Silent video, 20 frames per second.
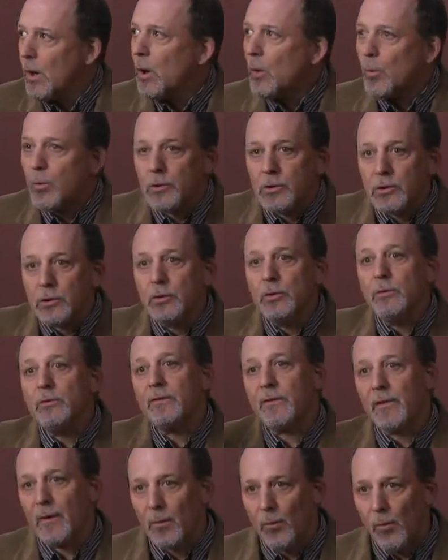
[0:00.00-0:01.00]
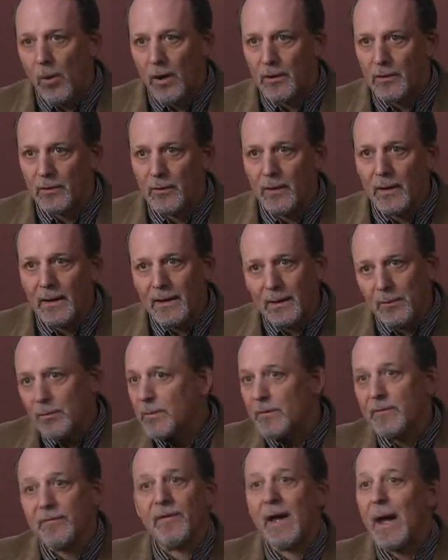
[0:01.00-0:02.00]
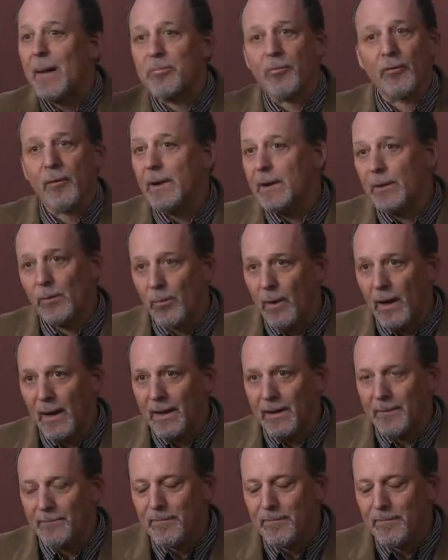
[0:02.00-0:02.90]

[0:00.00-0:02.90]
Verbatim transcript: would lose their water. It would evaporate away.